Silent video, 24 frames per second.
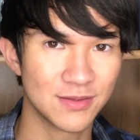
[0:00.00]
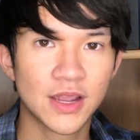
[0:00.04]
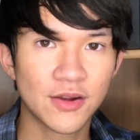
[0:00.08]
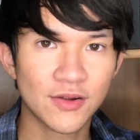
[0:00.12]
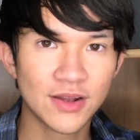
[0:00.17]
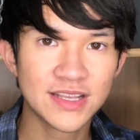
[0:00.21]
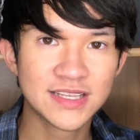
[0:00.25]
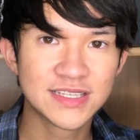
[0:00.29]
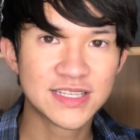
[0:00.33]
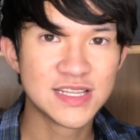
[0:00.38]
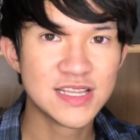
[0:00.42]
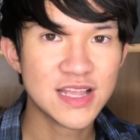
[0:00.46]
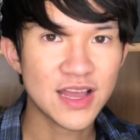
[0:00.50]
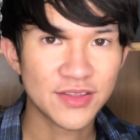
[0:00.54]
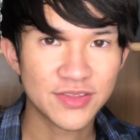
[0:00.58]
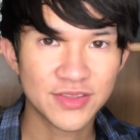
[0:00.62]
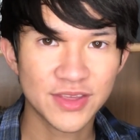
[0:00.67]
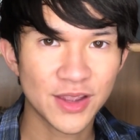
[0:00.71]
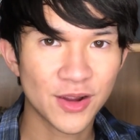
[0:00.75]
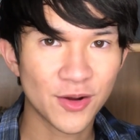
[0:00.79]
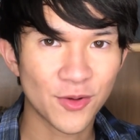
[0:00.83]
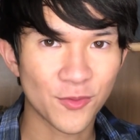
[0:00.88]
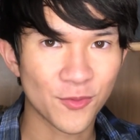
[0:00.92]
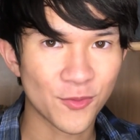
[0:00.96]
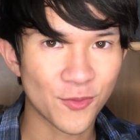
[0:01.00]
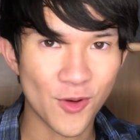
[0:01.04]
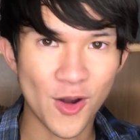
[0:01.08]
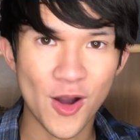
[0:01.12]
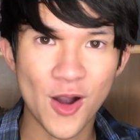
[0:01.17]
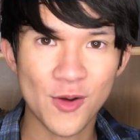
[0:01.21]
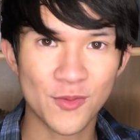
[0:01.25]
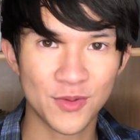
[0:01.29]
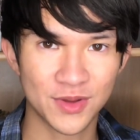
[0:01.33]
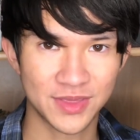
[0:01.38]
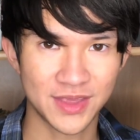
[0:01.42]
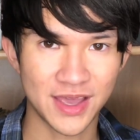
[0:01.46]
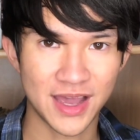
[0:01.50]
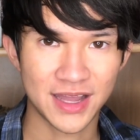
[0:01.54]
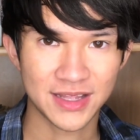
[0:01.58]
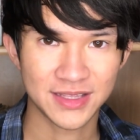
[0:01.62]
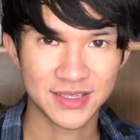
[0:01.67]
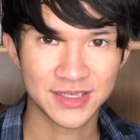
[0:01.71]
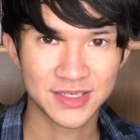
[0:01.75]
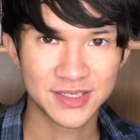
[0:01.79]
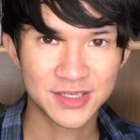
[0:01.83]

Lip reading: There is nothing wrong with that.